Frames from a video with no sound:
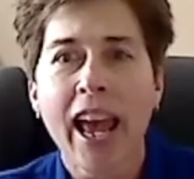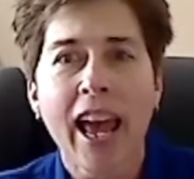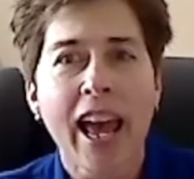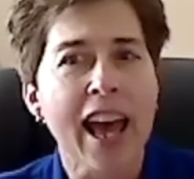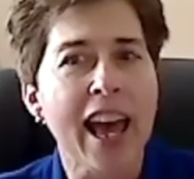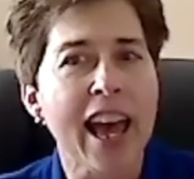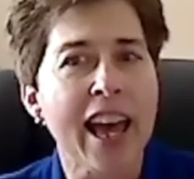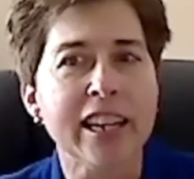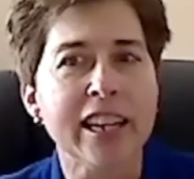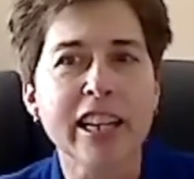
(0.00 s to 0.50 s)

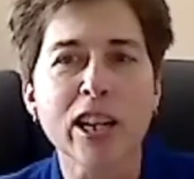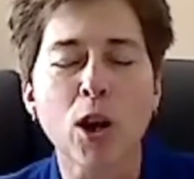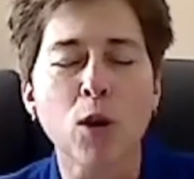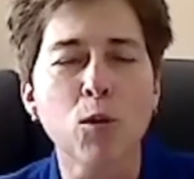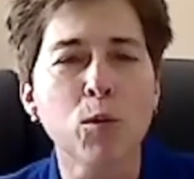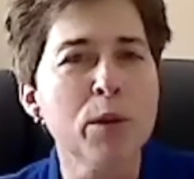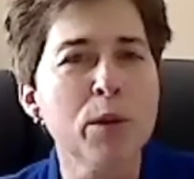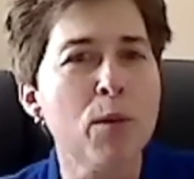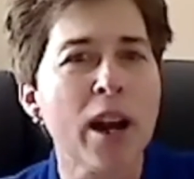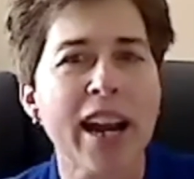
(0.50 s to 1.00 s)
And, we
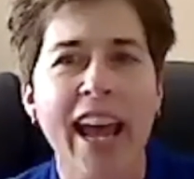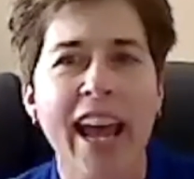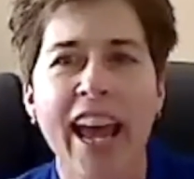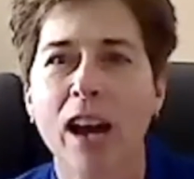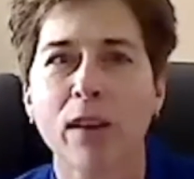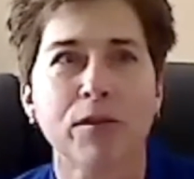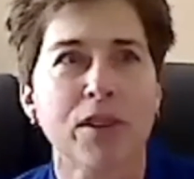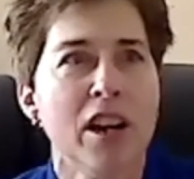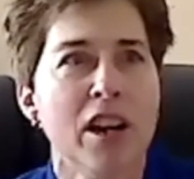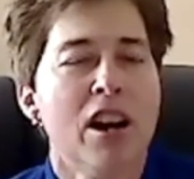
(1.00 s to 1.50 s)
want to
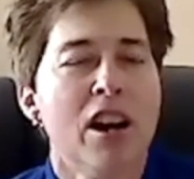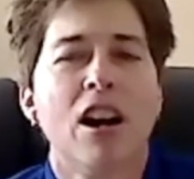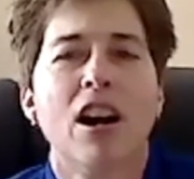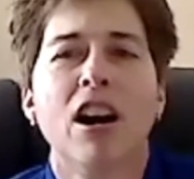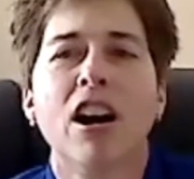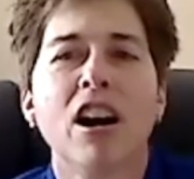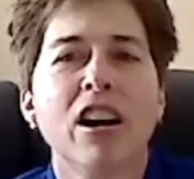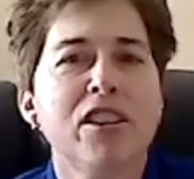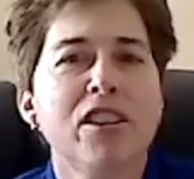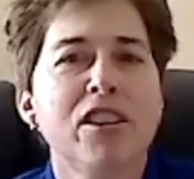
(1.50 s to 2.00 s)
have
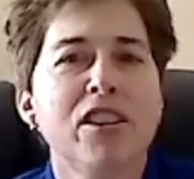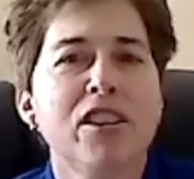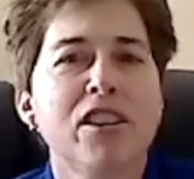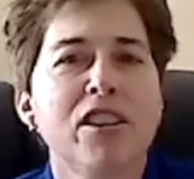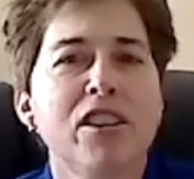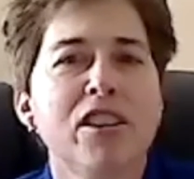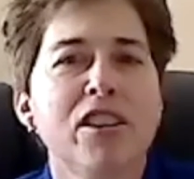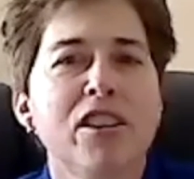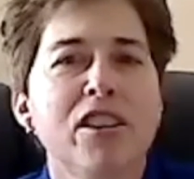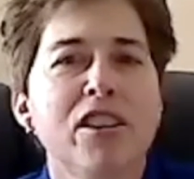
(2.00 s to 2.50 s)

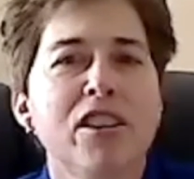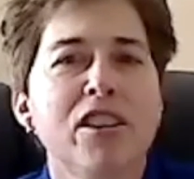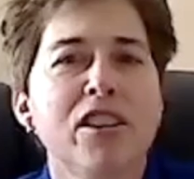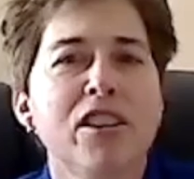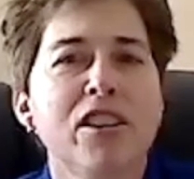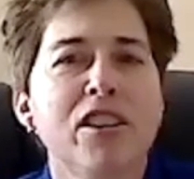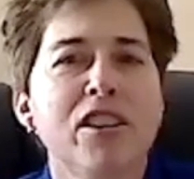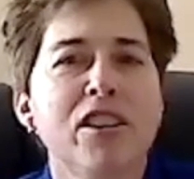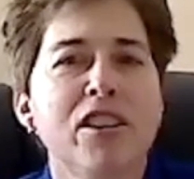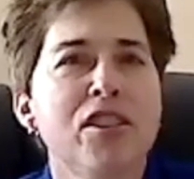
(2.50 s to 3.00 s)

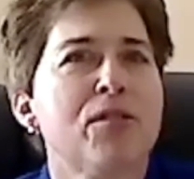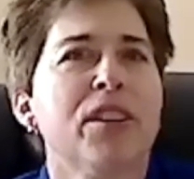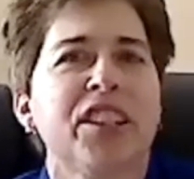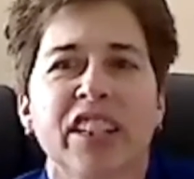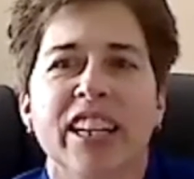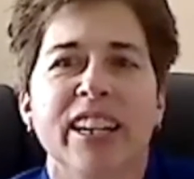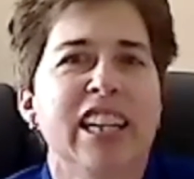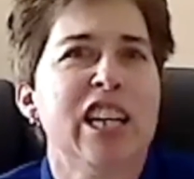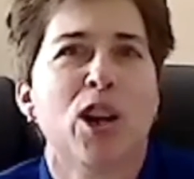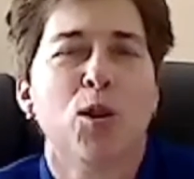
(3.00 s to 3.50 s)

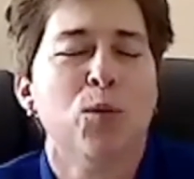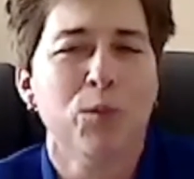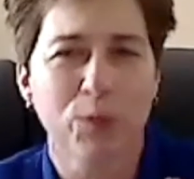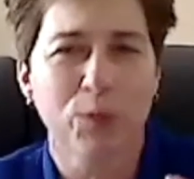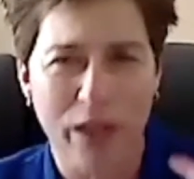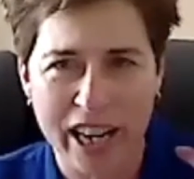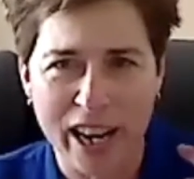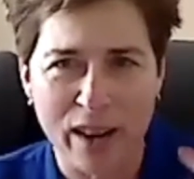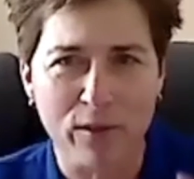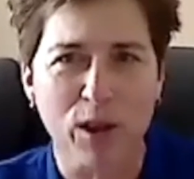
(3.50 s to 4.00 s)
hundreds and,
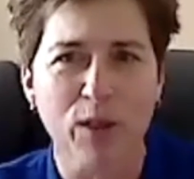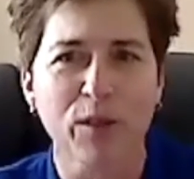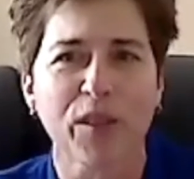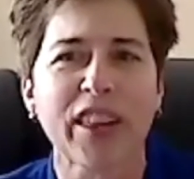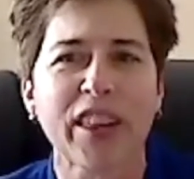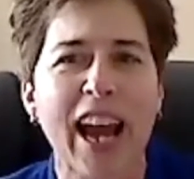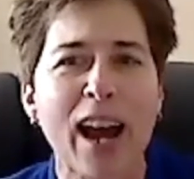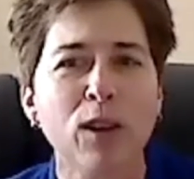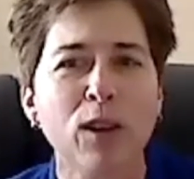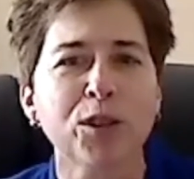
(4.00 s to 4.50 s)

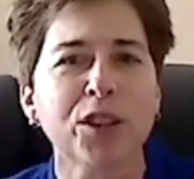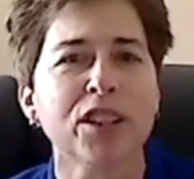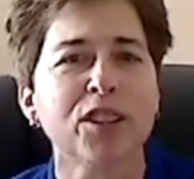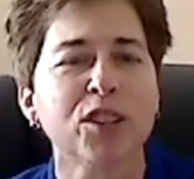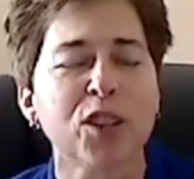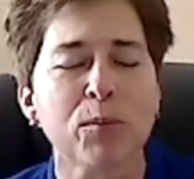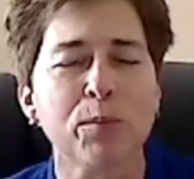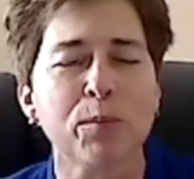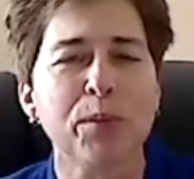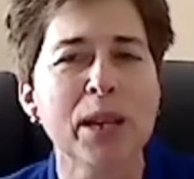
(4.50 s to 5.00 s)
whatever,
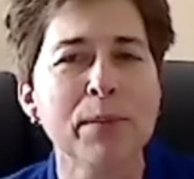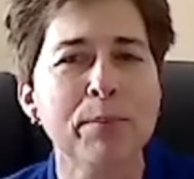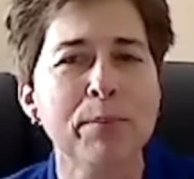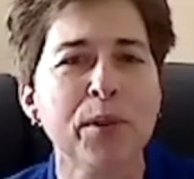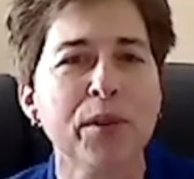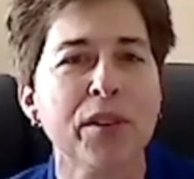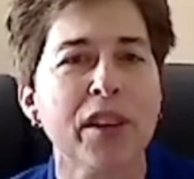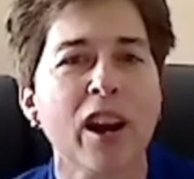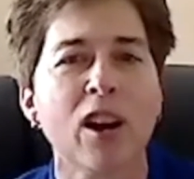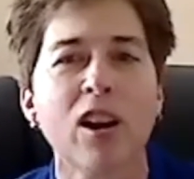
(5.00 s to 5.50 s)
thousands of
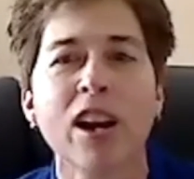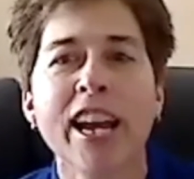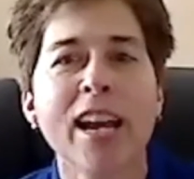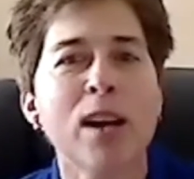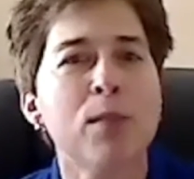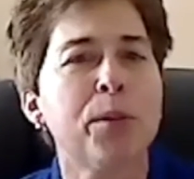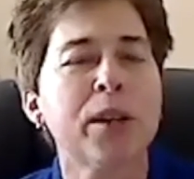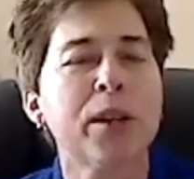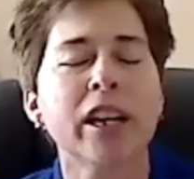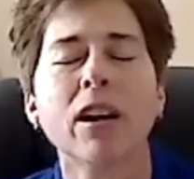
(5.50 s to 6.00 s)
people there,
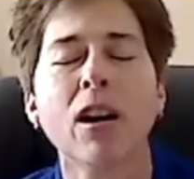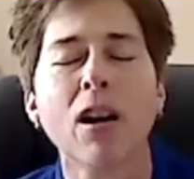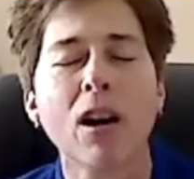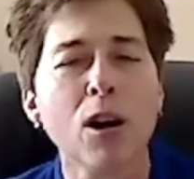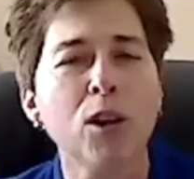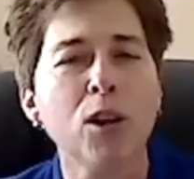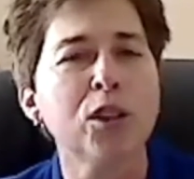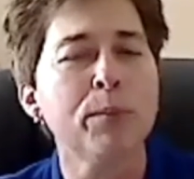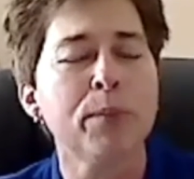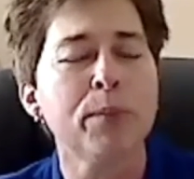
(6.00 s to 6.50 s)
but it
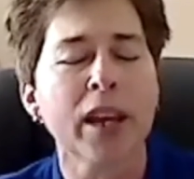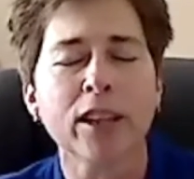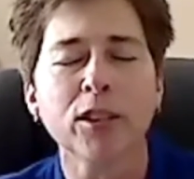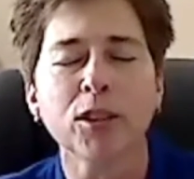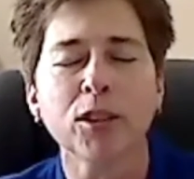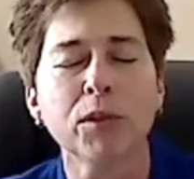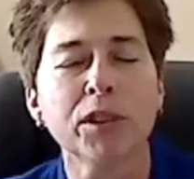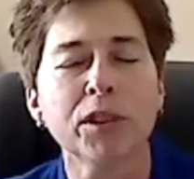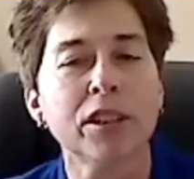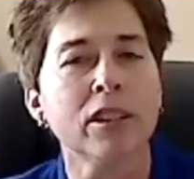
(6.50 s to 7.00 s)
all depends
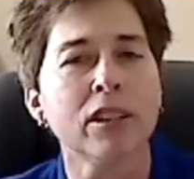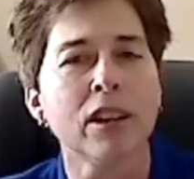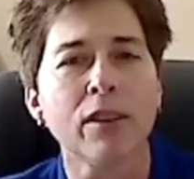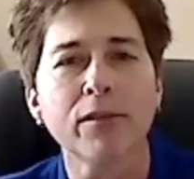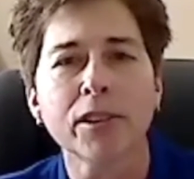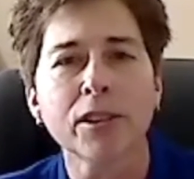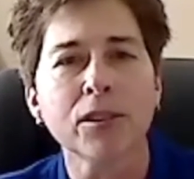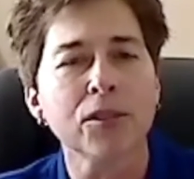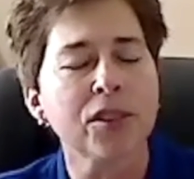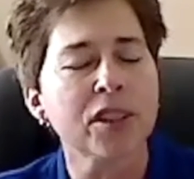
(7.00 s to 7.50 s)
what the
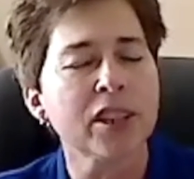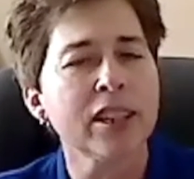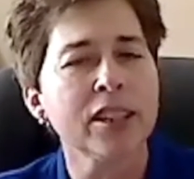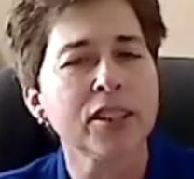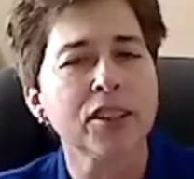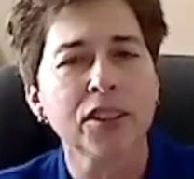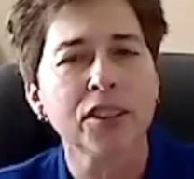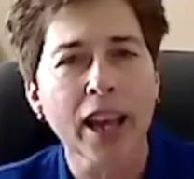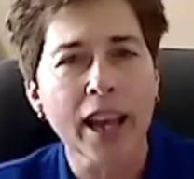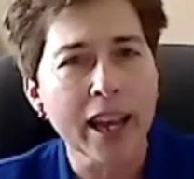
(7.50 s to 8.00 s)
governor's going to
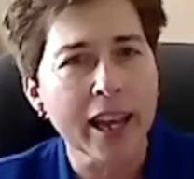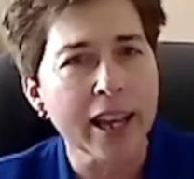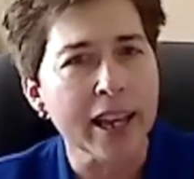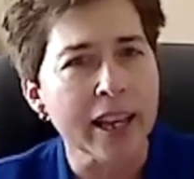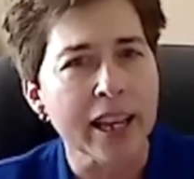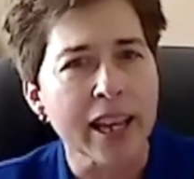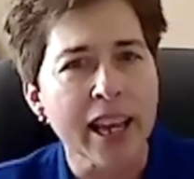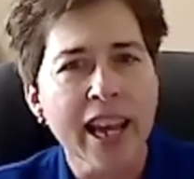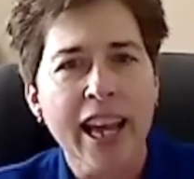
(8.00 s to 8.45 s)
say.